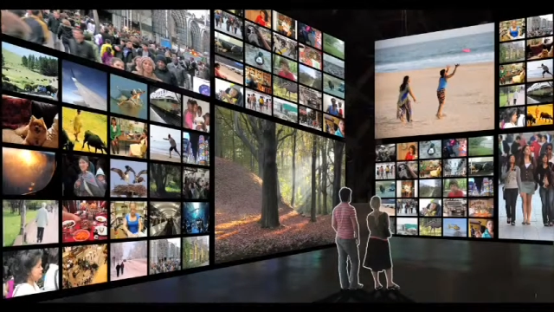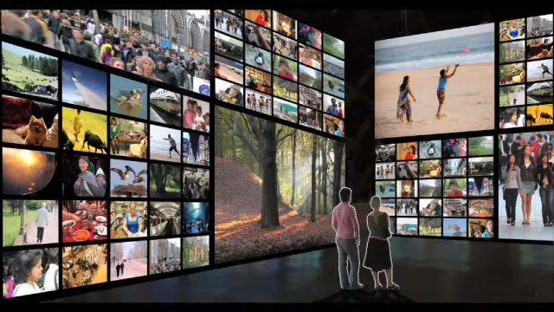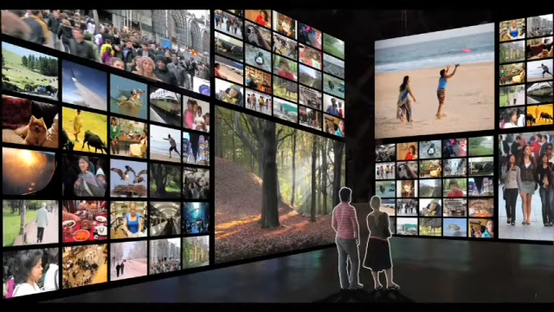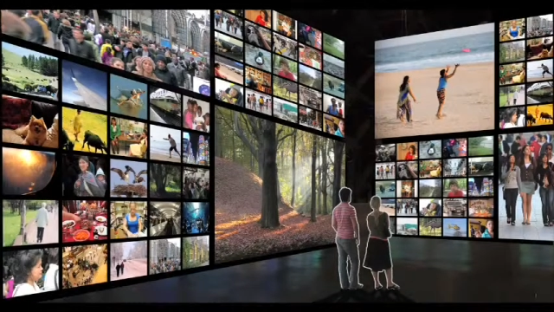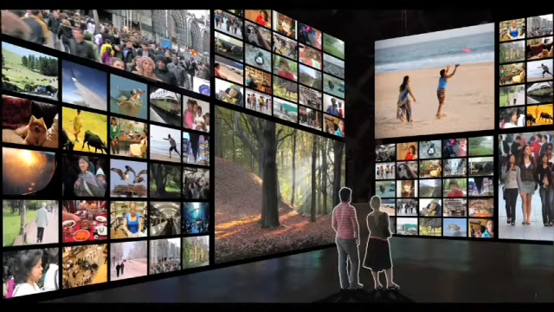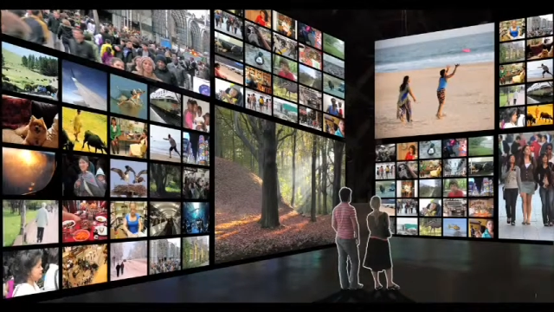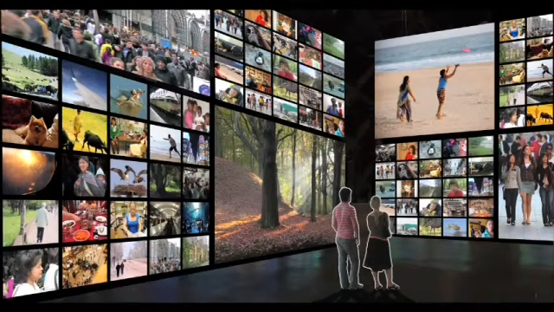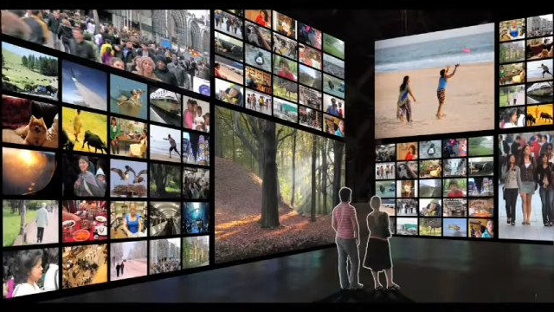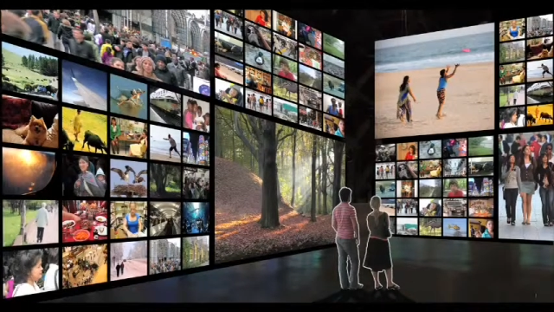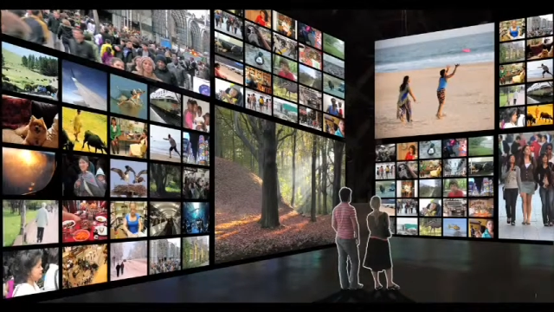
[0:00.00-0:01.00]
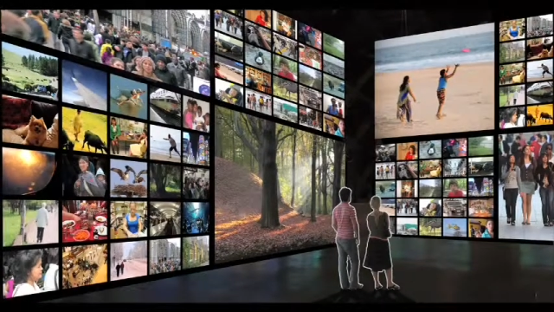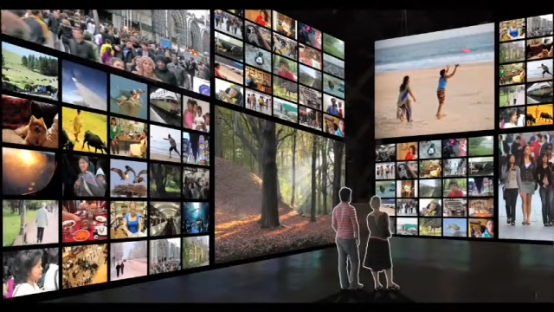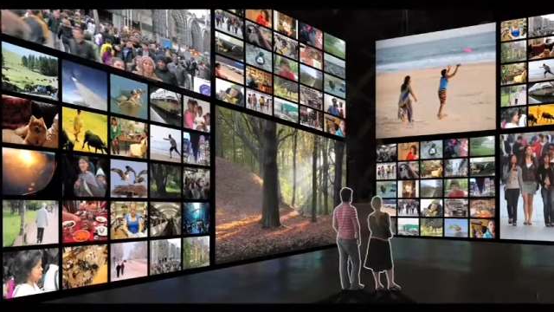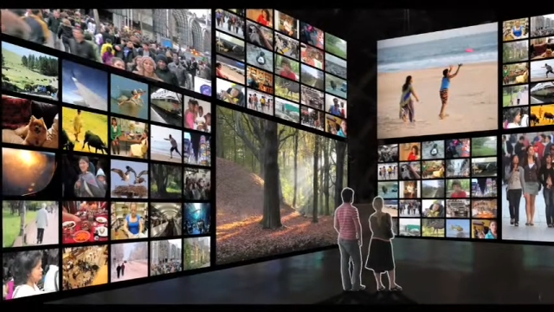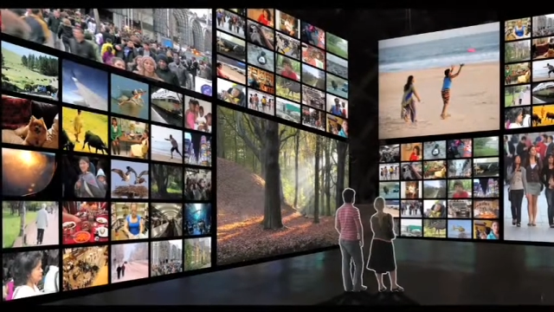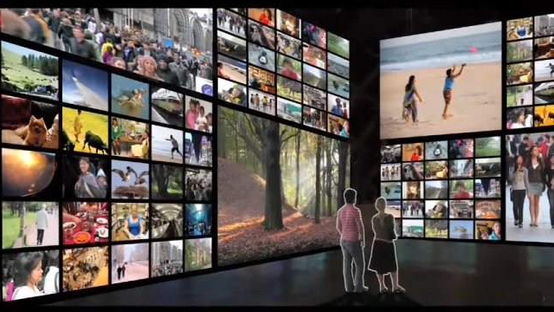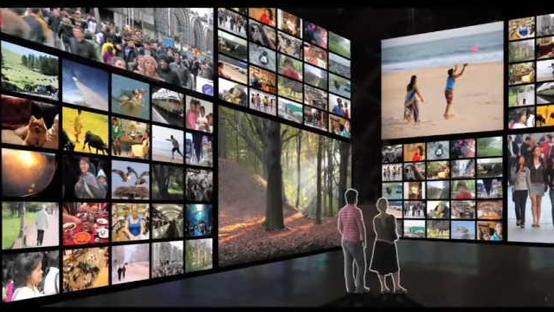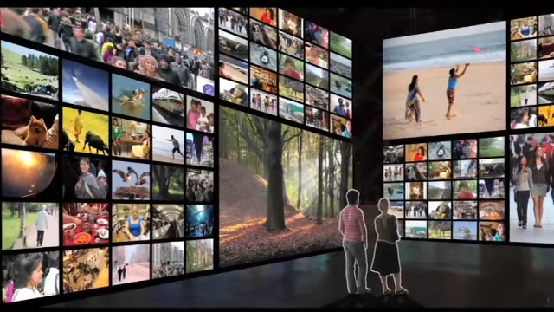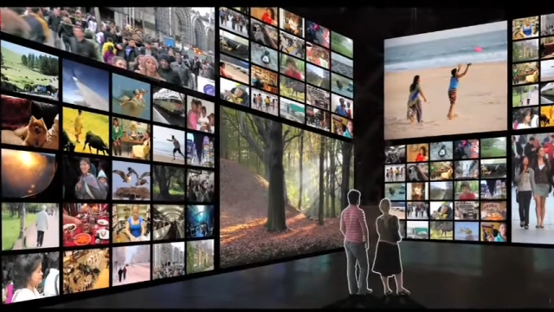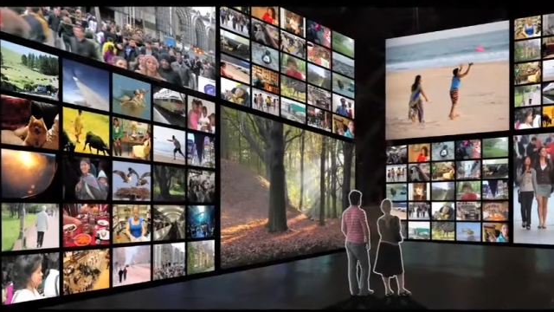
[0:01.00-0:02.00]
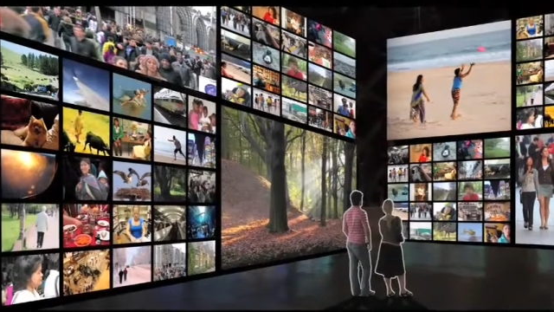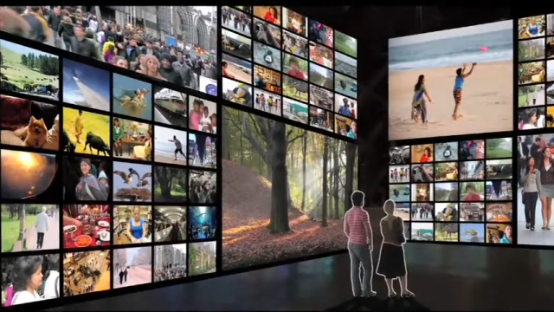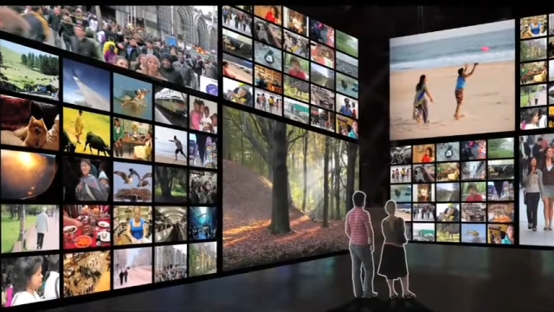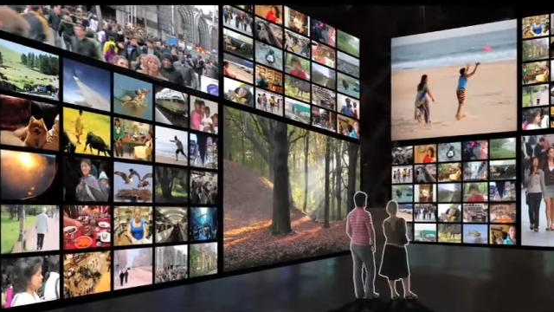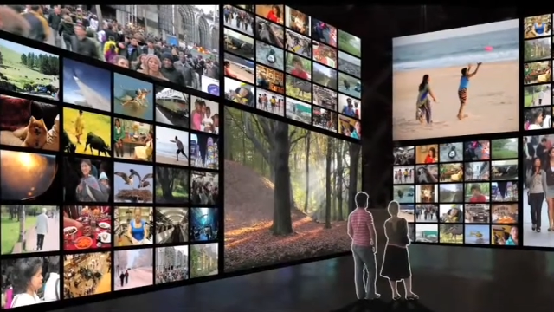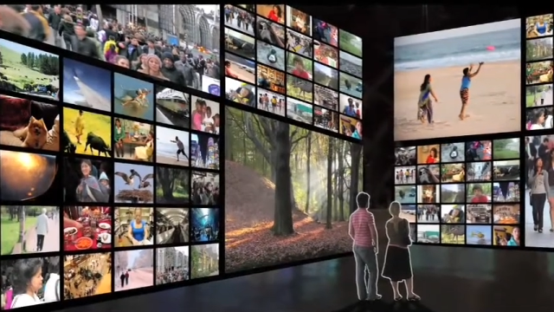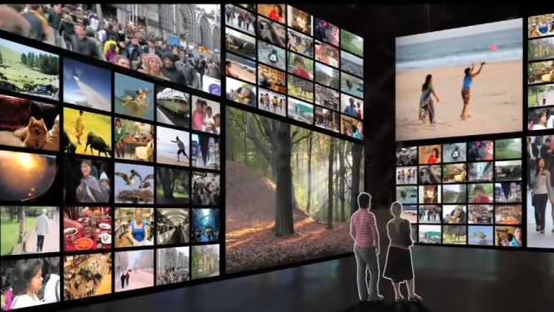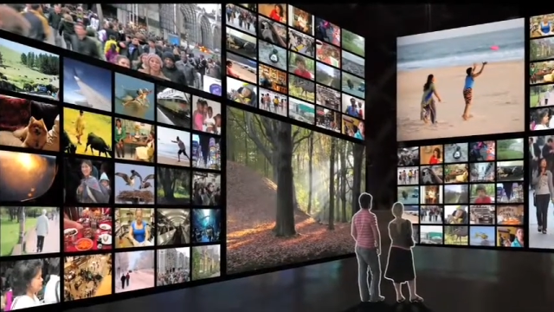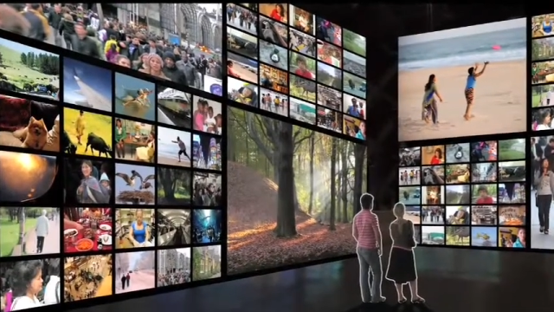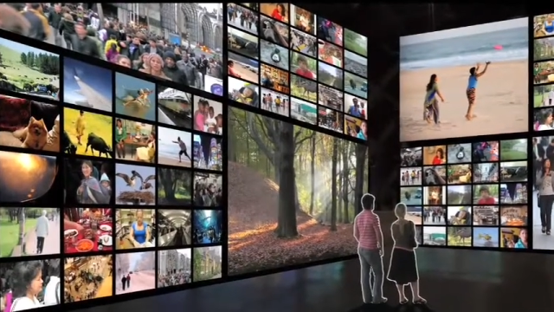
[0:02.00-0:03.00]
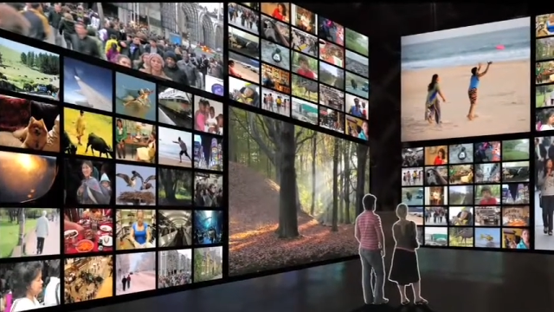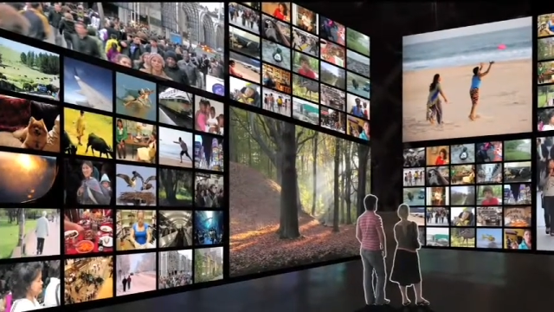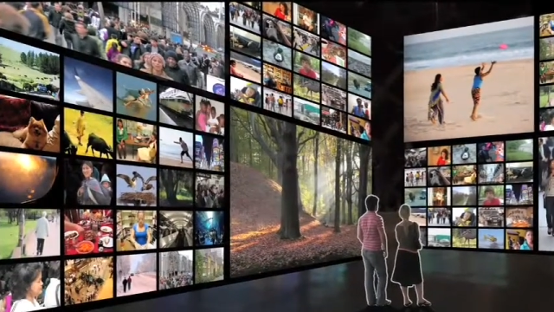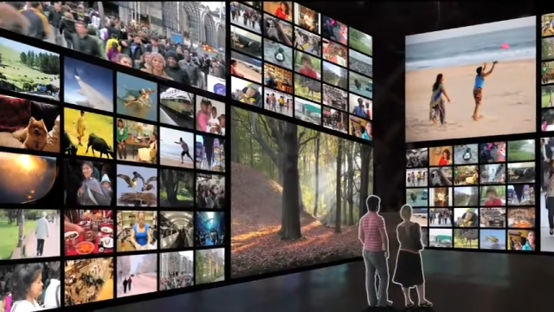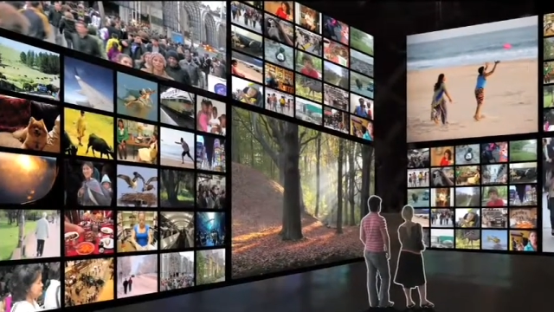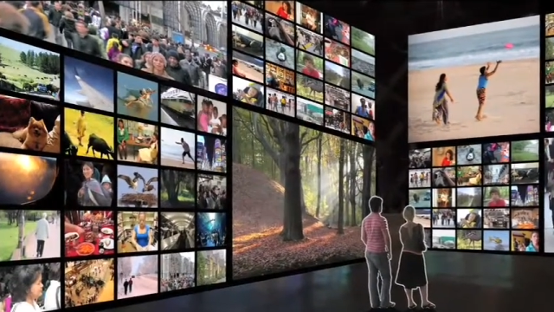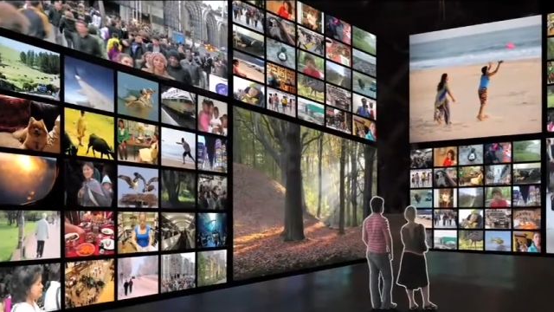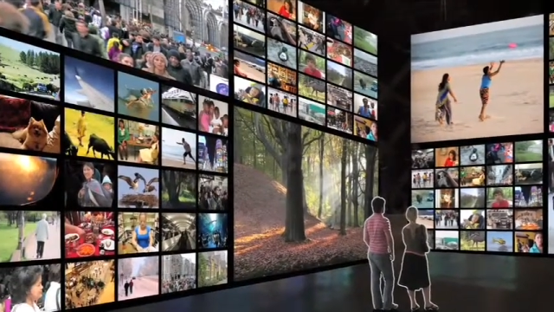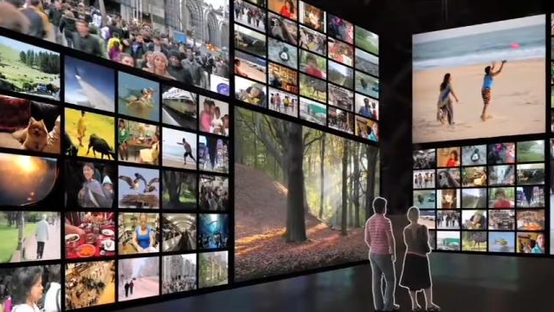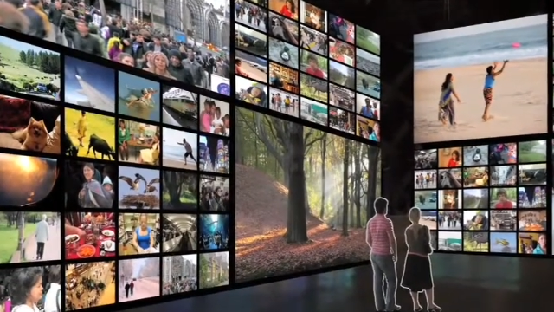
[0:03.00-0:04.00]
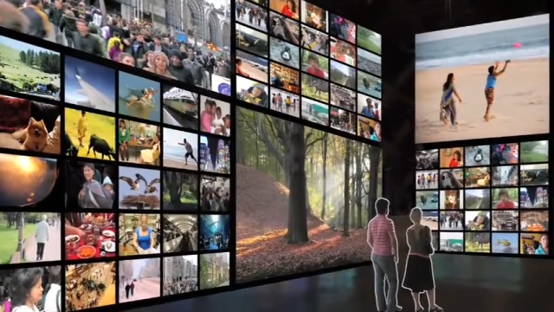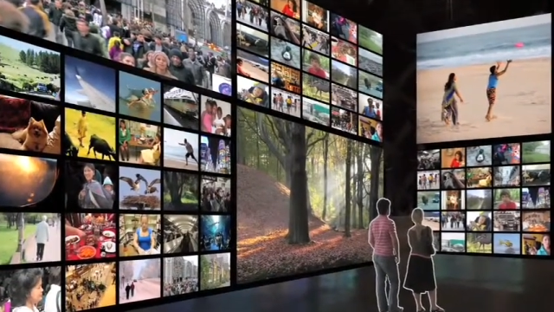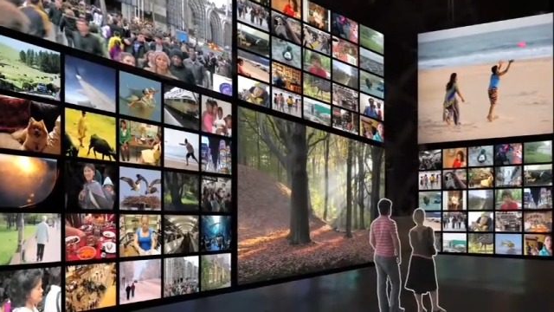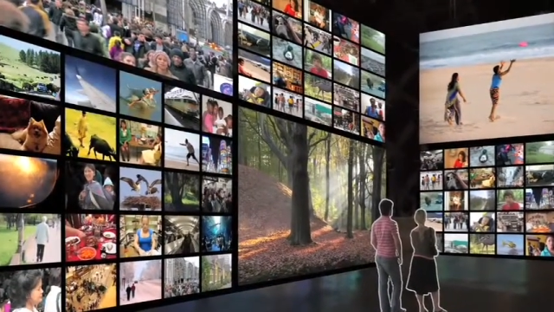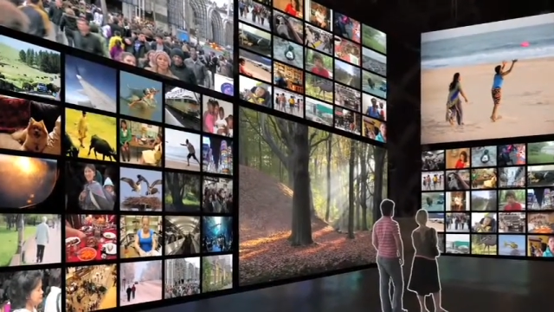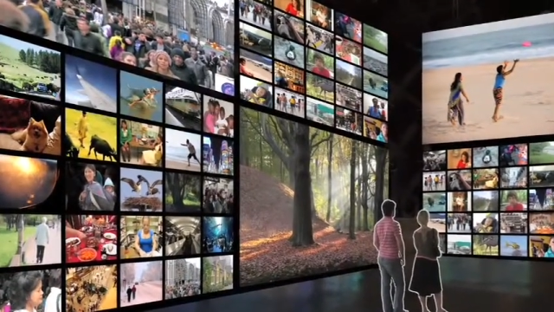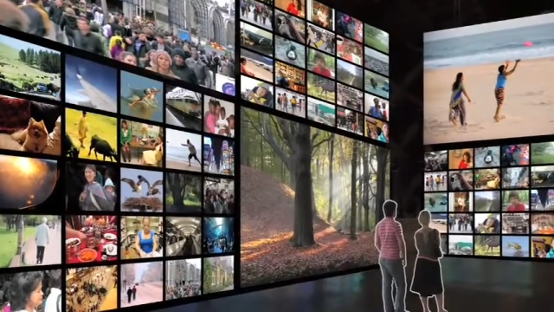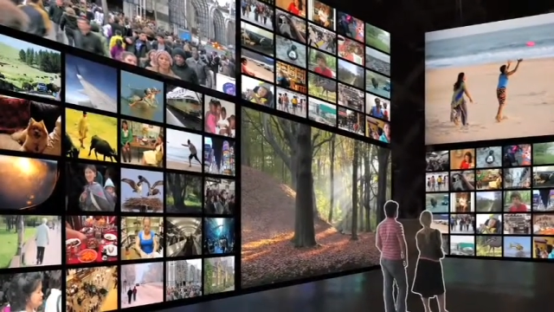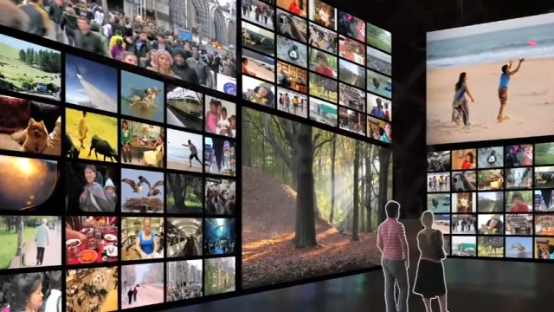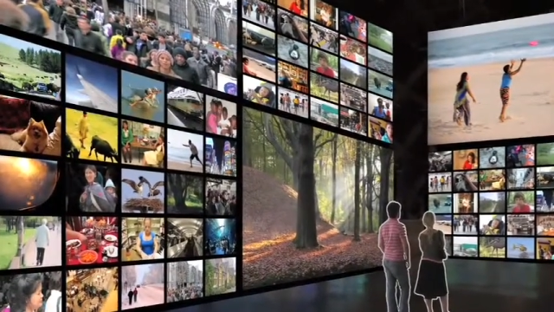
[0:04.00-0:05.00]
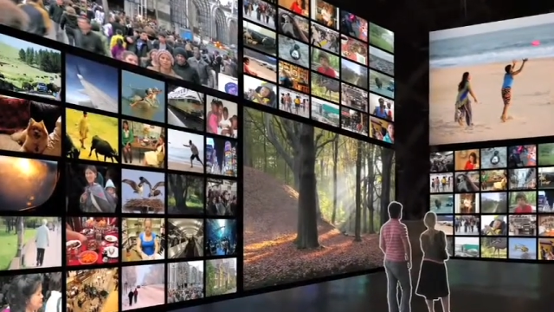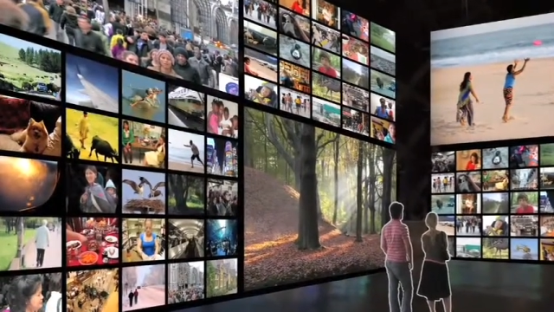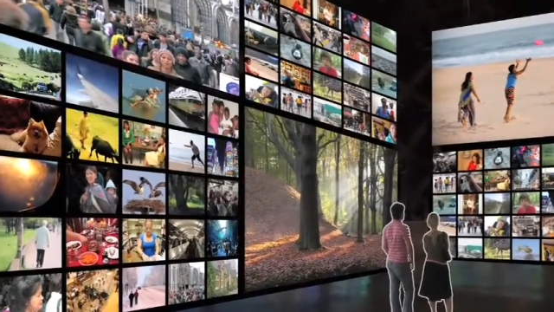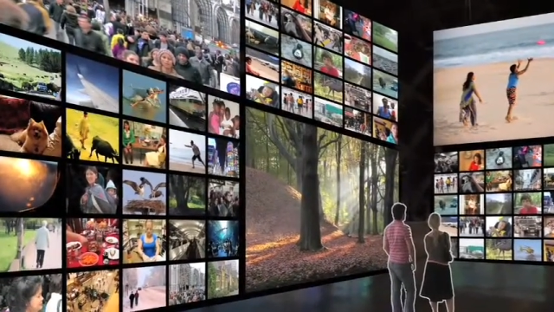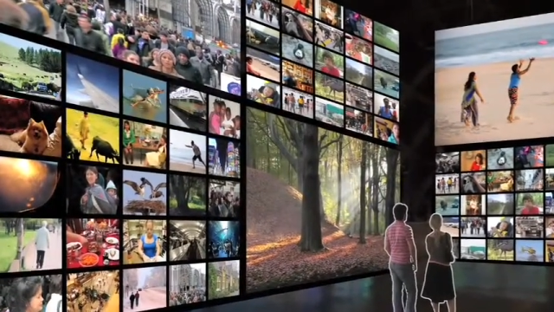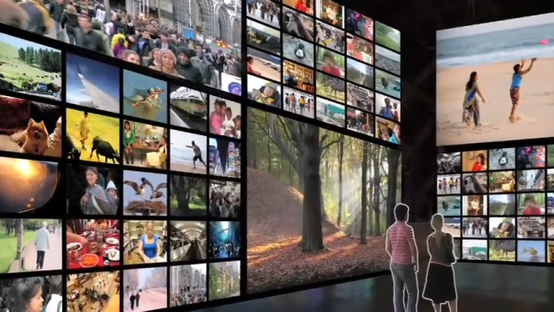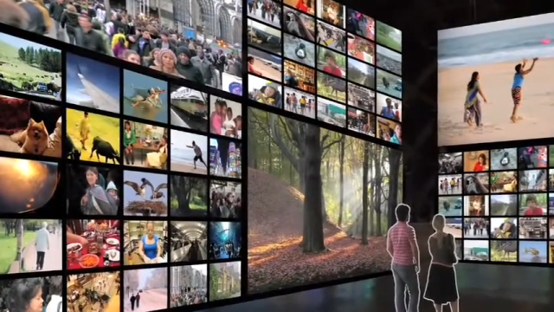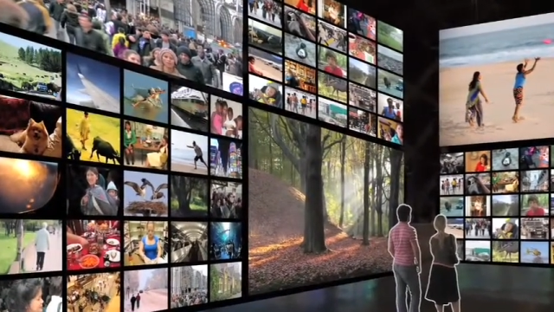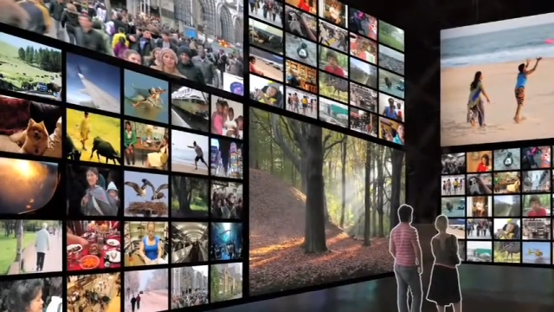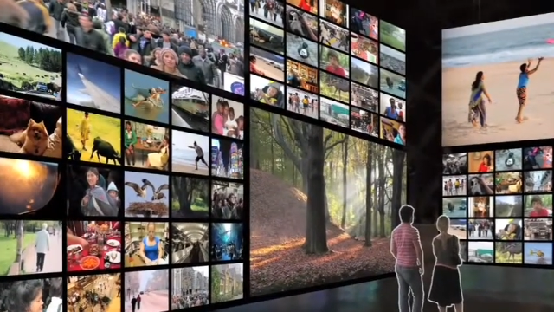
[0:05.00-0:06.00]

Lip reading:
[unreadable: no face in view]